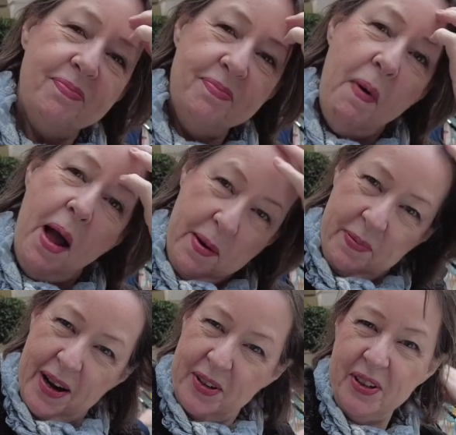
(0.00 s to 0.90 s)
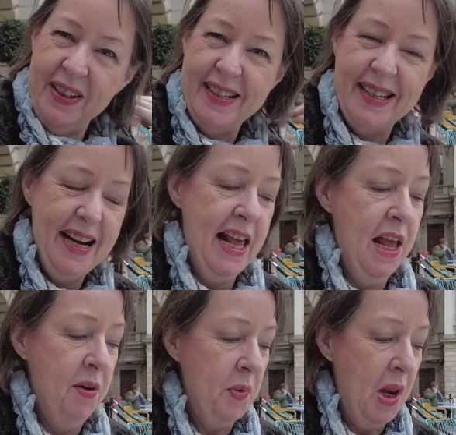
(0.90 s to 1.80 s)
My impressions? Well,
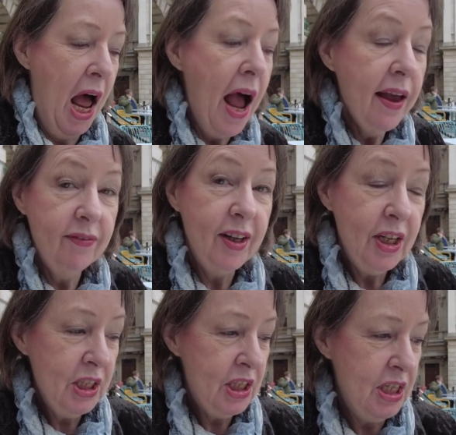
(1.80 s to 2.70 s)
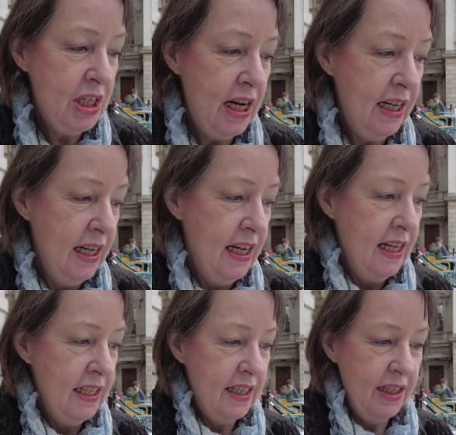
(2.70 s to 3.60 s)
I have learnt today
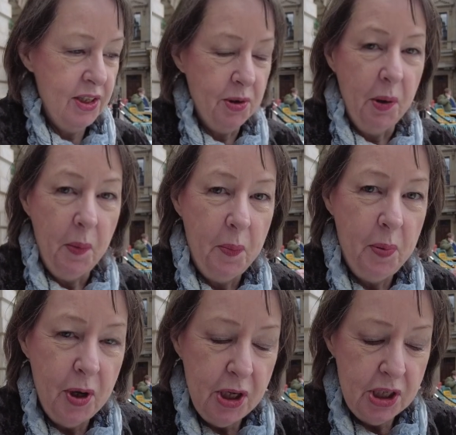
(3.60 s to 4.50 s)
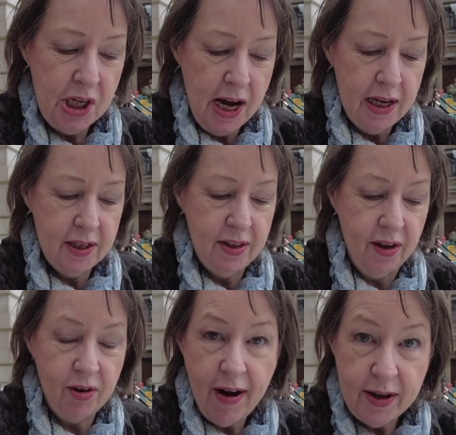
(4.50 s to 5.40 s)
that to appreciate the
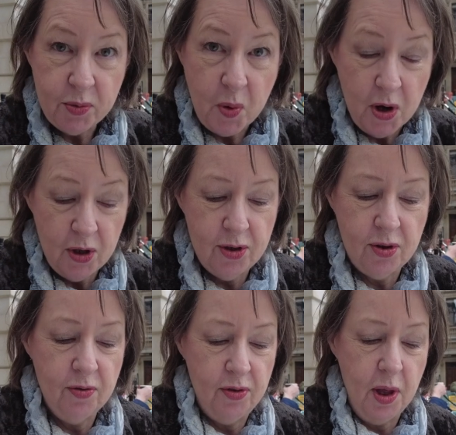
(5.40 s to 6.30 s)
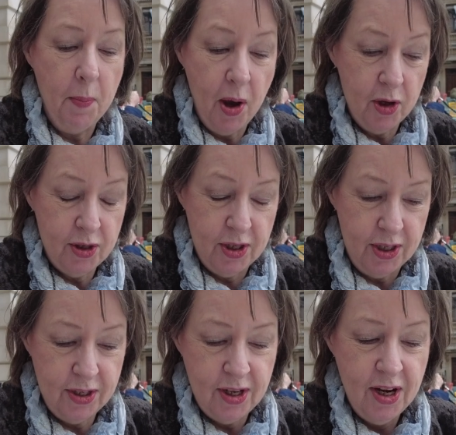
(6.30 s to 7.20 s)
grand works of the
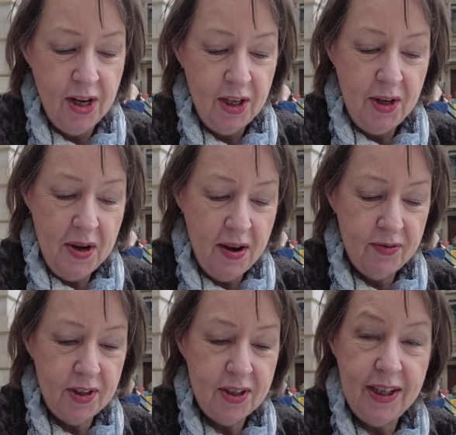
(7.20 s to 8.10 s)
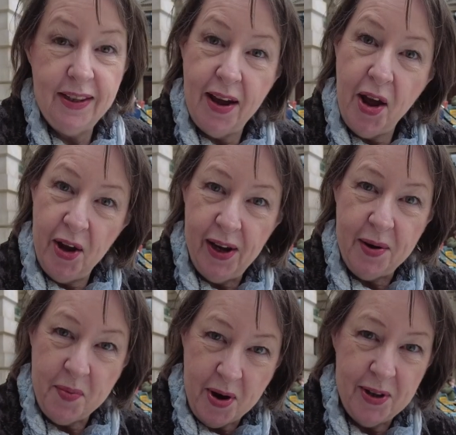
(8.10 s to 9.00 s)
masters, you have to see the early
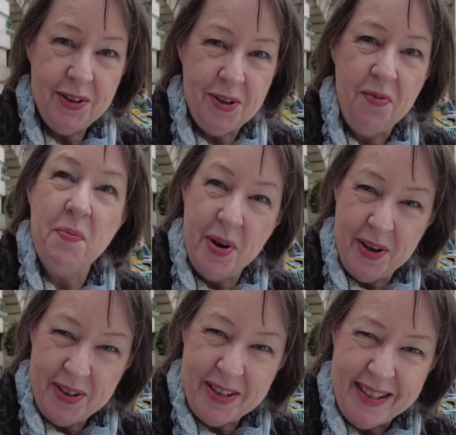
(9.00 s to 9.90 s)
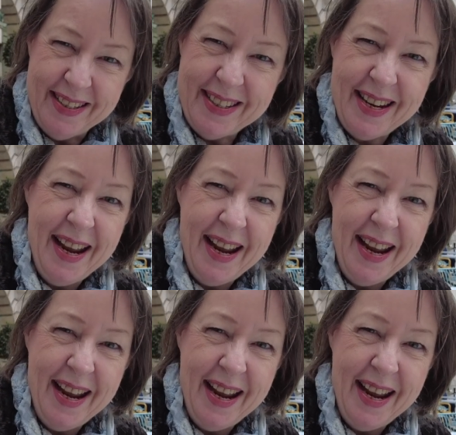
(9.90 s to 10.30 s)
works of the masters.